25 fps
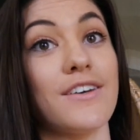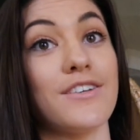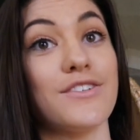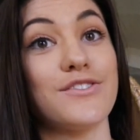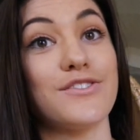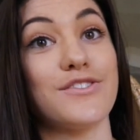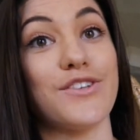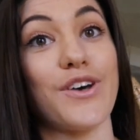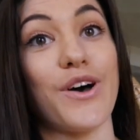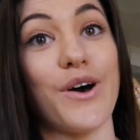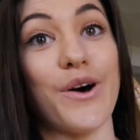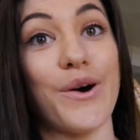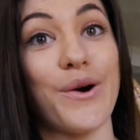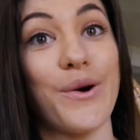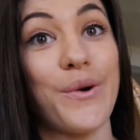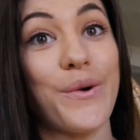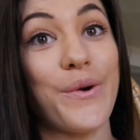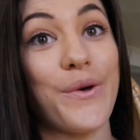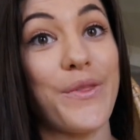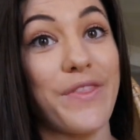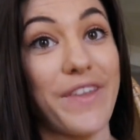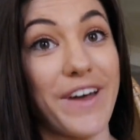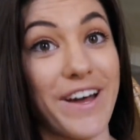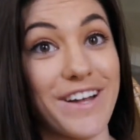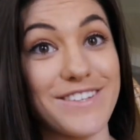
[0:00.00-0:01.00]

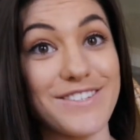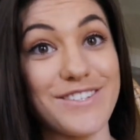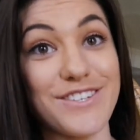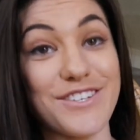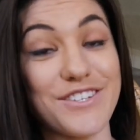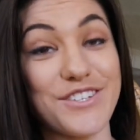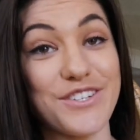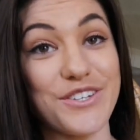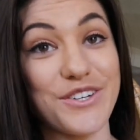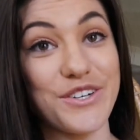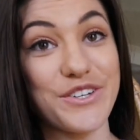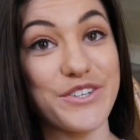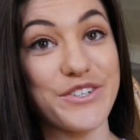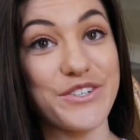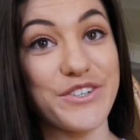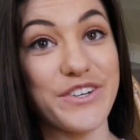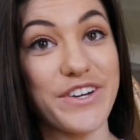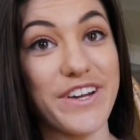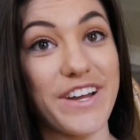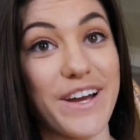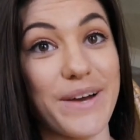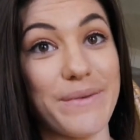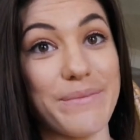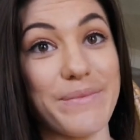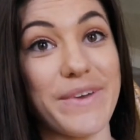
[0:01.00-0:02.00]
So that's the
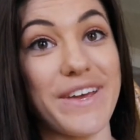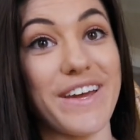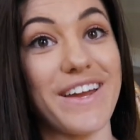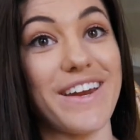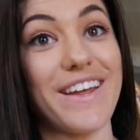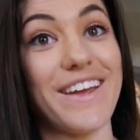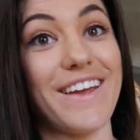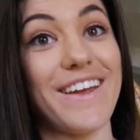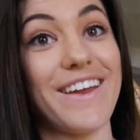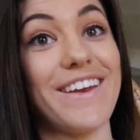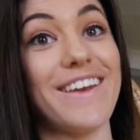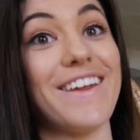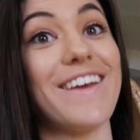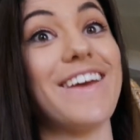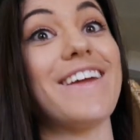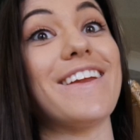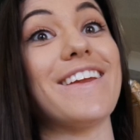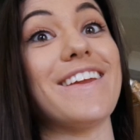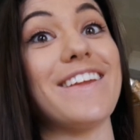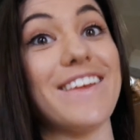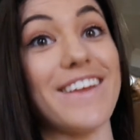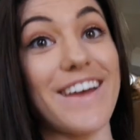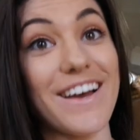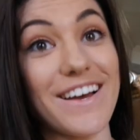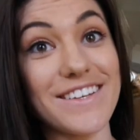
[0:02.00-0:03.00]
surgery I'm getting.
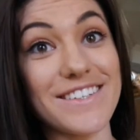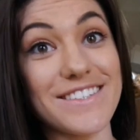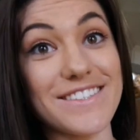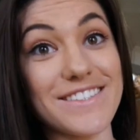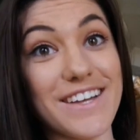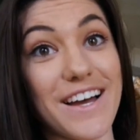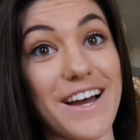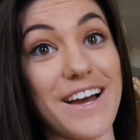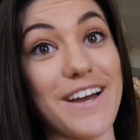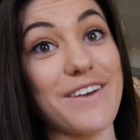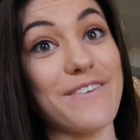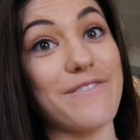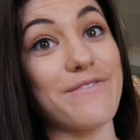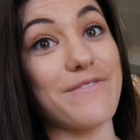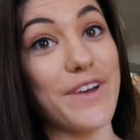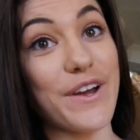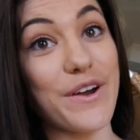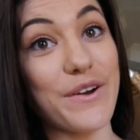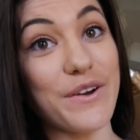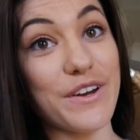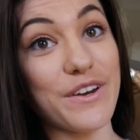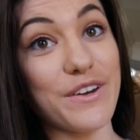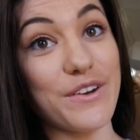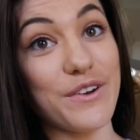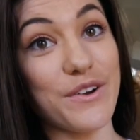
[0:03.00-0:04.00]
And yes, I am
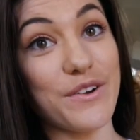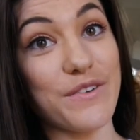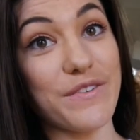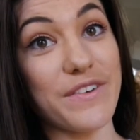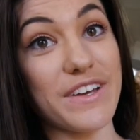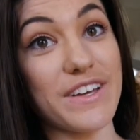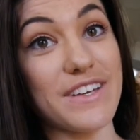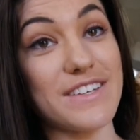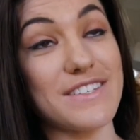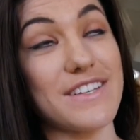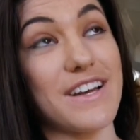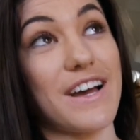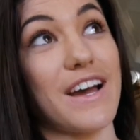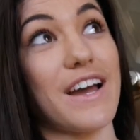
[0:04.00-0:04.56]
very nervous.